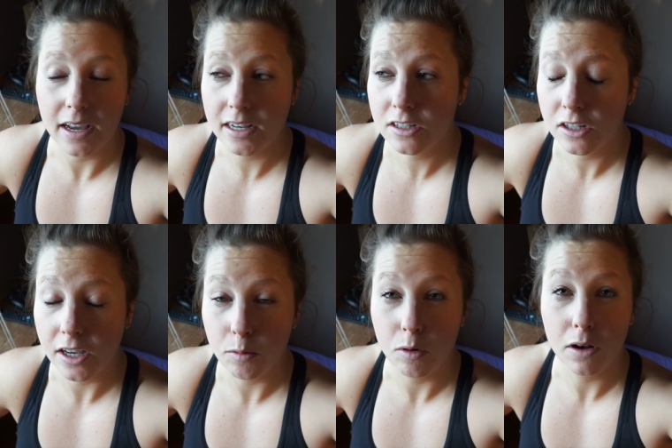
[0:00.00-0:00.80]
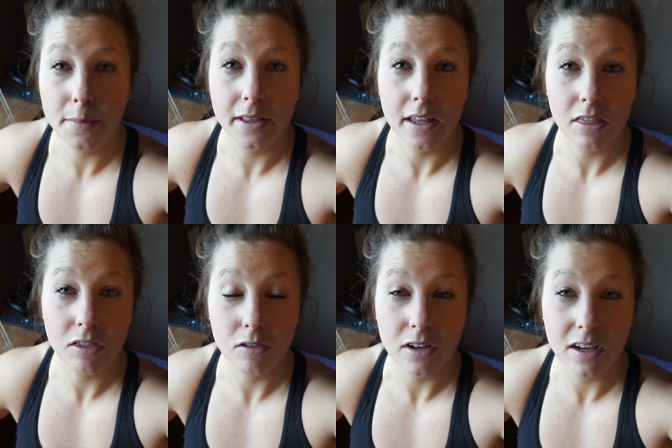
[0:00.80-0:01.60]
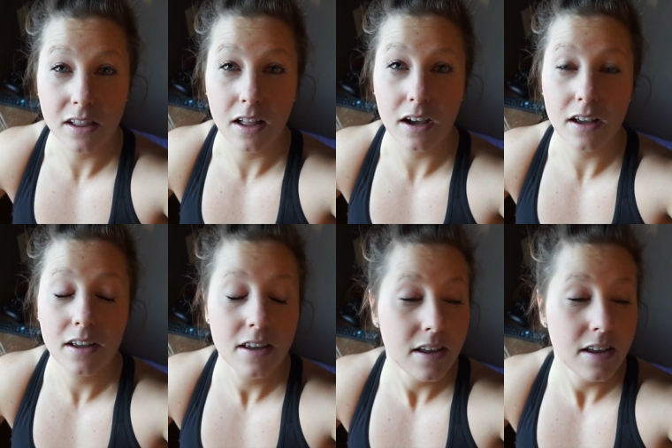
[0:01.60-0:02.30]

Actually, I woke up at like three o'clock